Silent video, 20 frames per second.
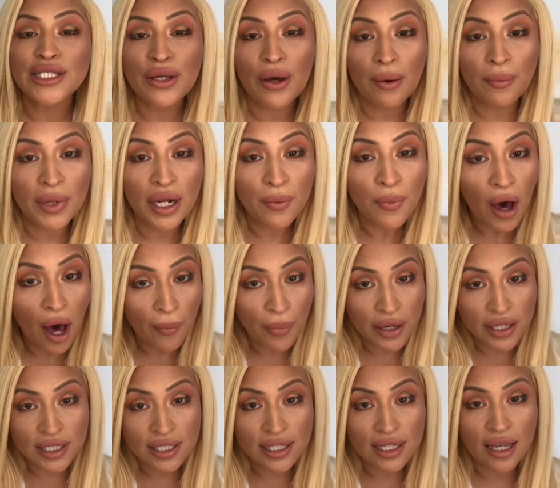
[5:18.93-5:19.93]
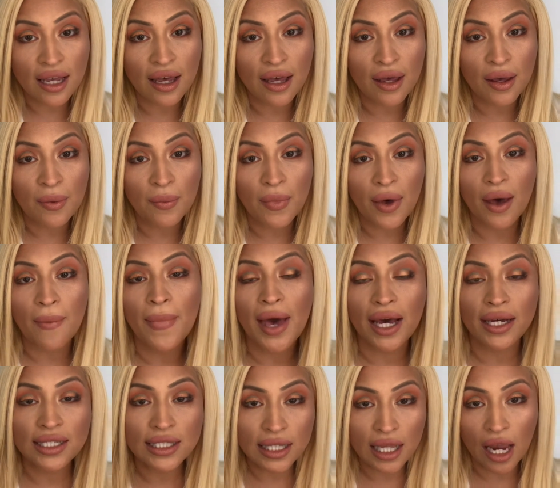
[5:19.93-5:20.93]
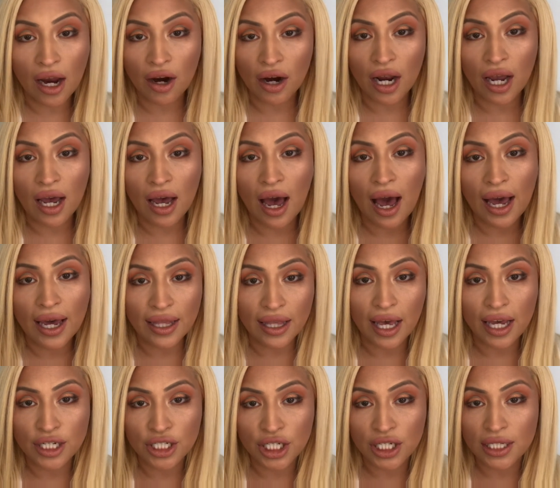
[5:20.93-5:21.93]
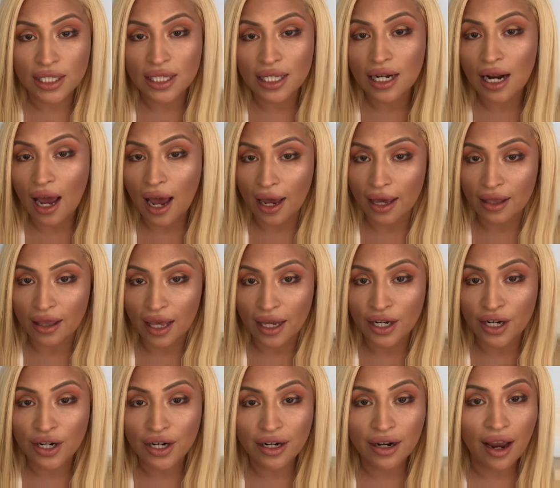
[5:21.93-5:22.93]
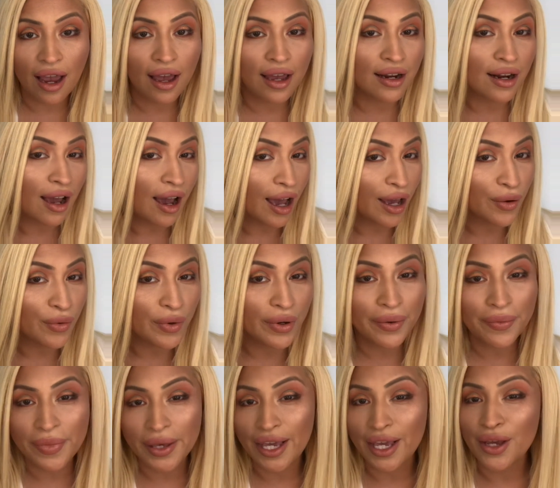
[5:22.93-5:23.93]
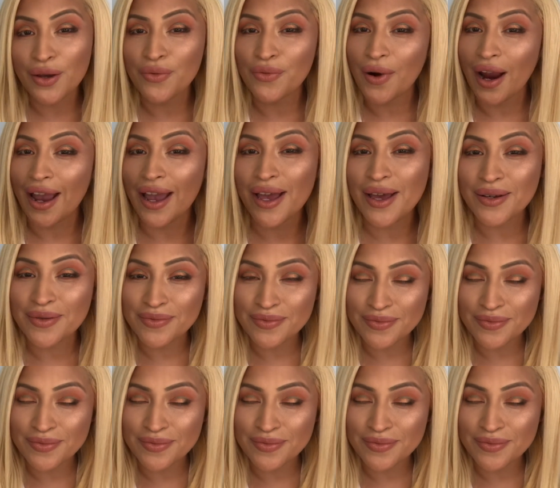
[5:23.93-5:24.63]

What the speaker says: So I'm gonna pop on some mascara, eyelashes, and eyeliner, and I will be right